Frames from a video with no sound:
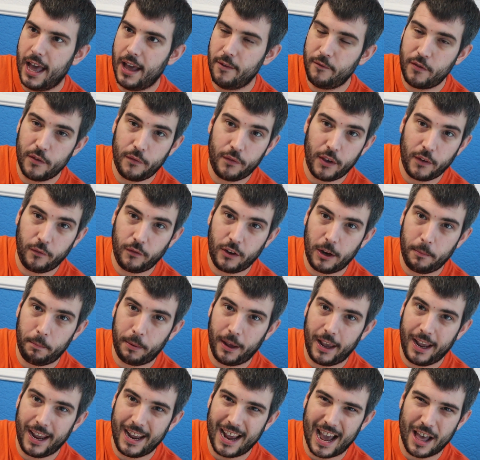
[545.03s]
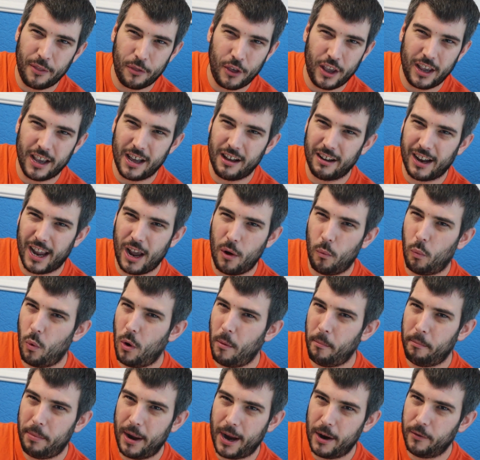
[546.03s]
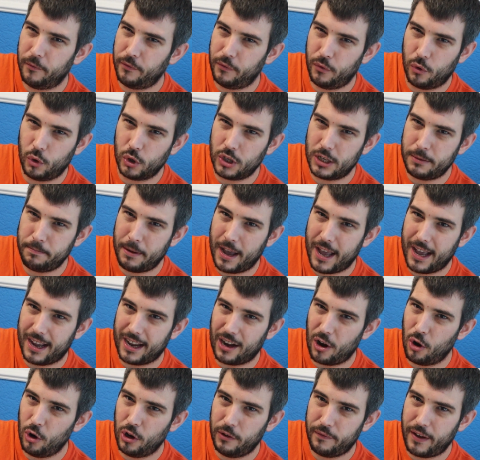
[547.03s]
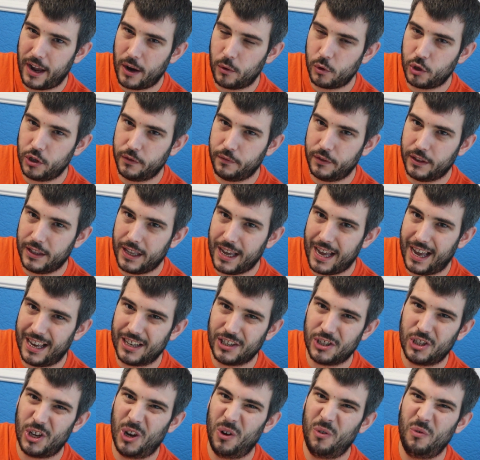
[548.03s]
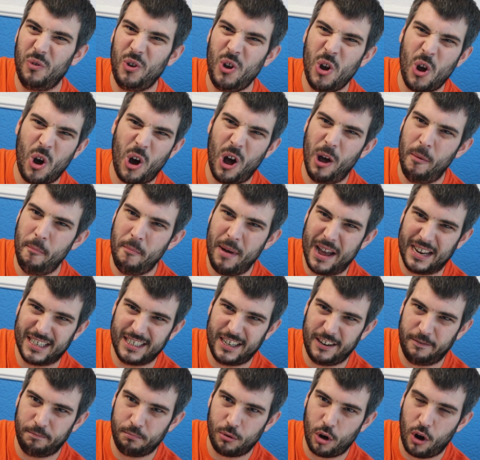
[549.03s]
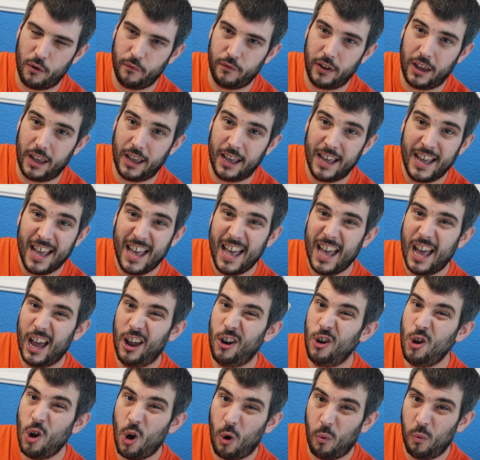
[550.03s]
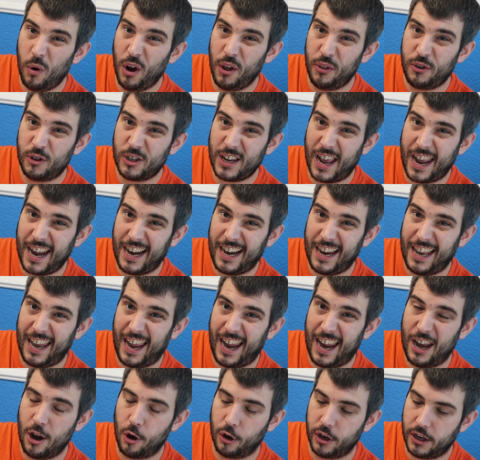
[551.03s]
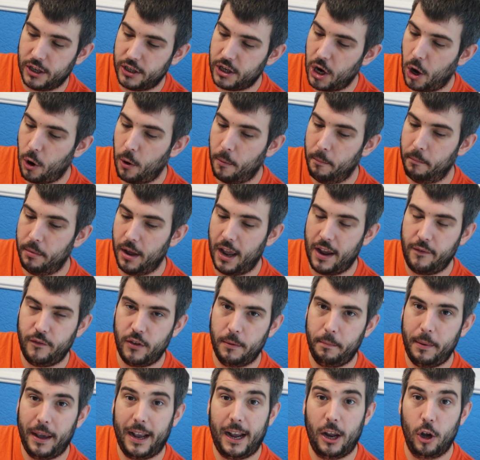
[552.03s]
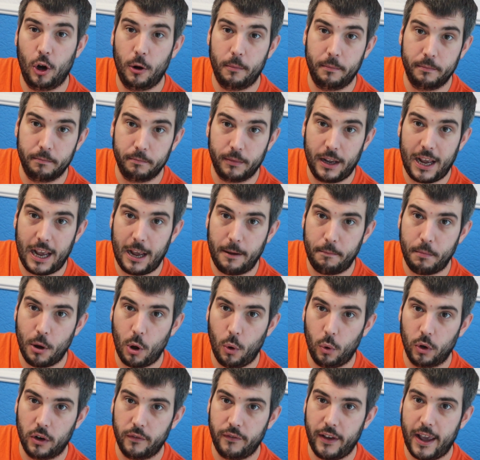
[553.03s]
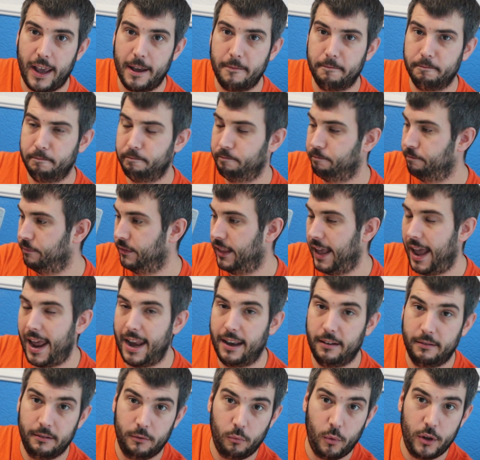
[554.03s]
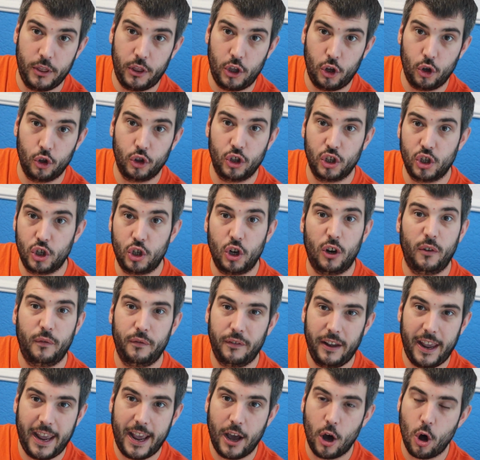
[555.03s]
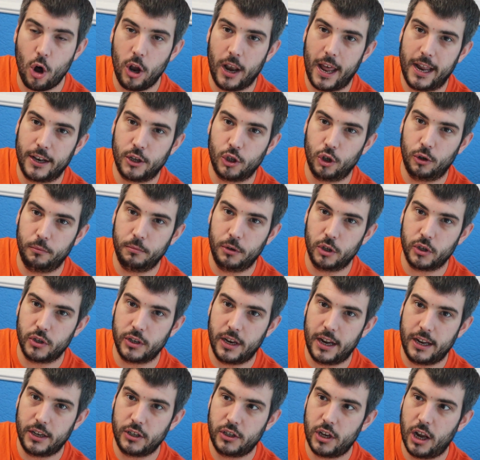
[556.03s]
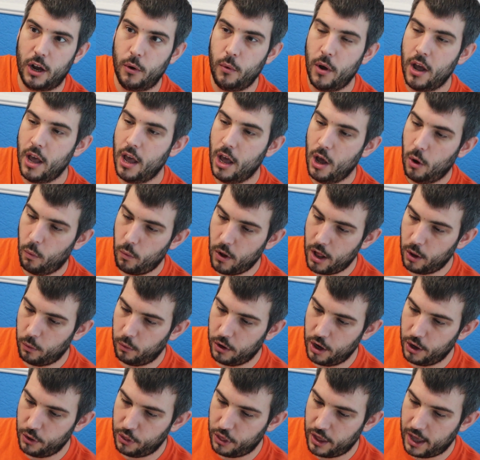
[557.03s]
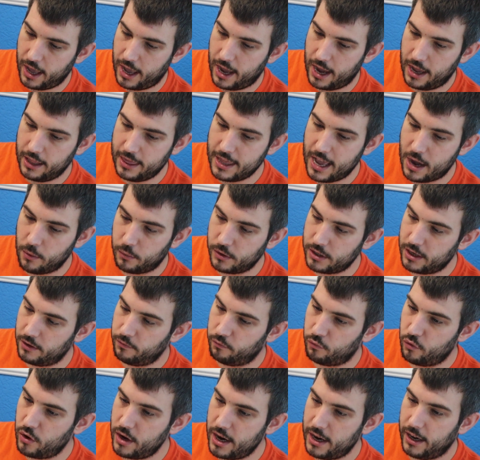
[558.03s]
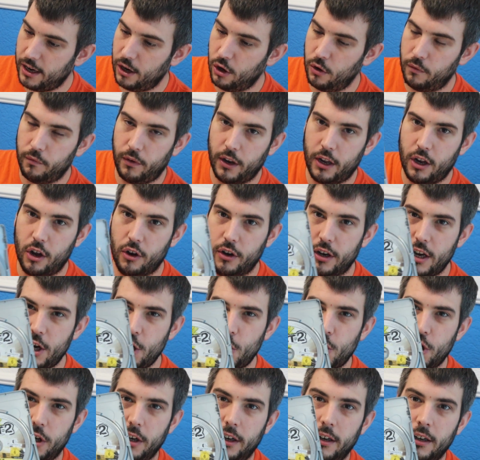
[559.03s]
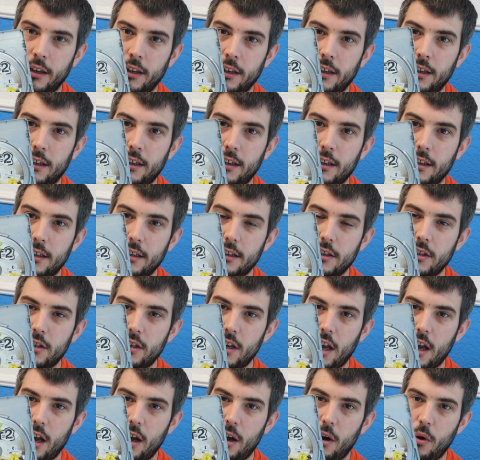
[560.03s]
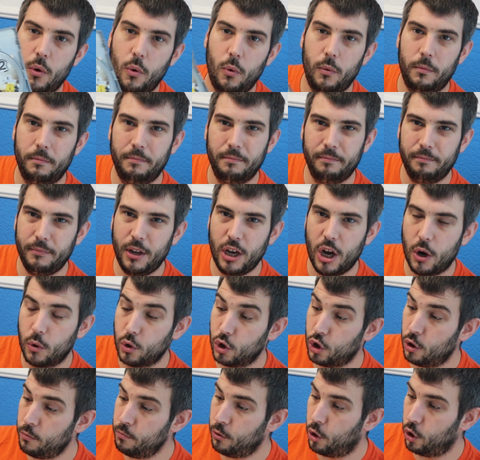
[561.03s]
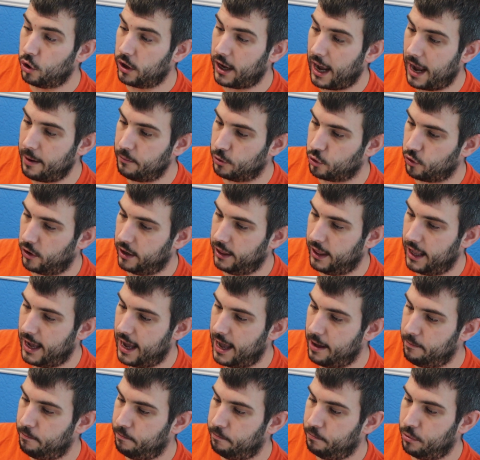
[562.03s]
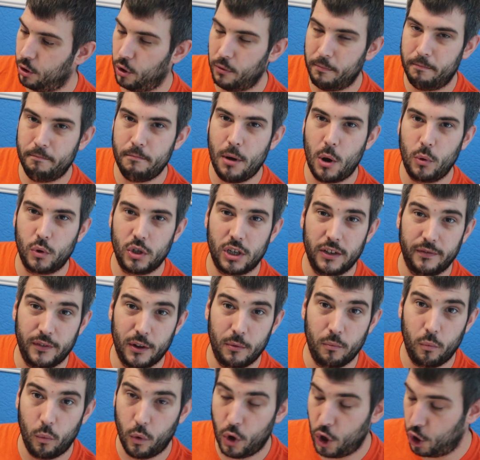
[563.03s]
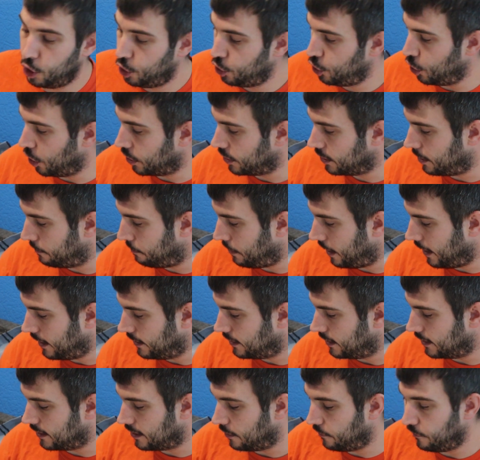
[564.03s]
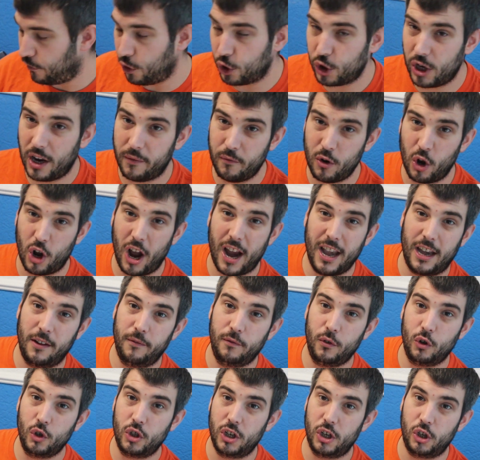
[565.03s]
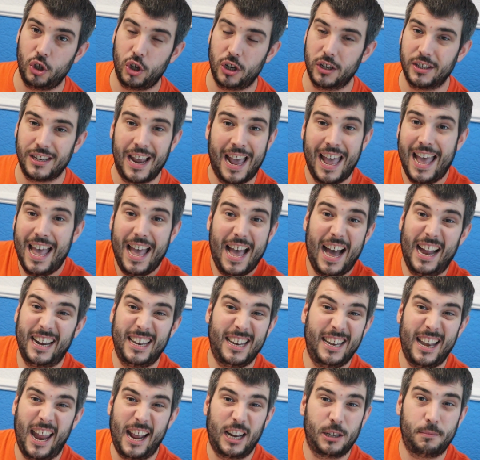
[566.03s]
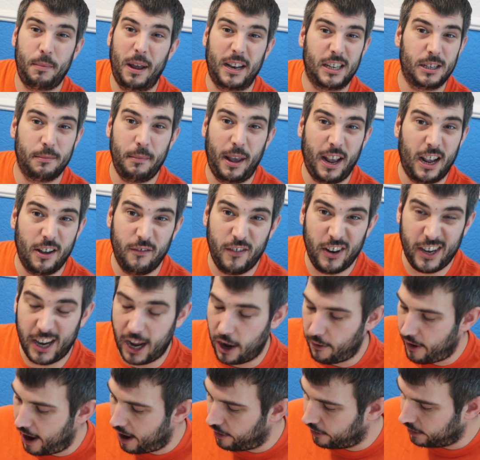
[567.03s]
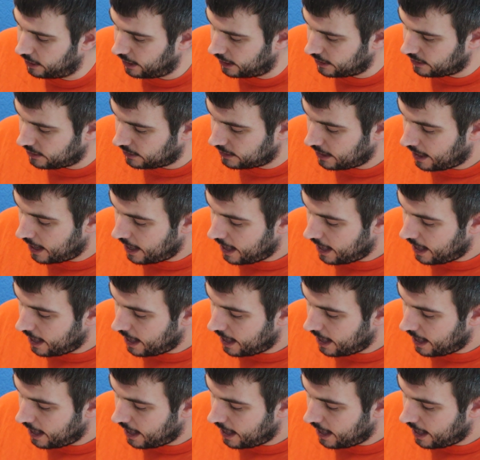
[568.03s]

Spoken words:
For 50p, I think I'll get £1.40 back on a voucher for that, so not a massive profit. Not worth taking it in on its own, but if you pick it up and keep hold of it, then with the other stuff, it all adds up, doesn't it? So, well worth it. And that was in really lovely condition. So, you know, some good games are in there, but most of them were shot to pieces. Unfortunately, I've not got any footage because I didn't expect to make a video out of this.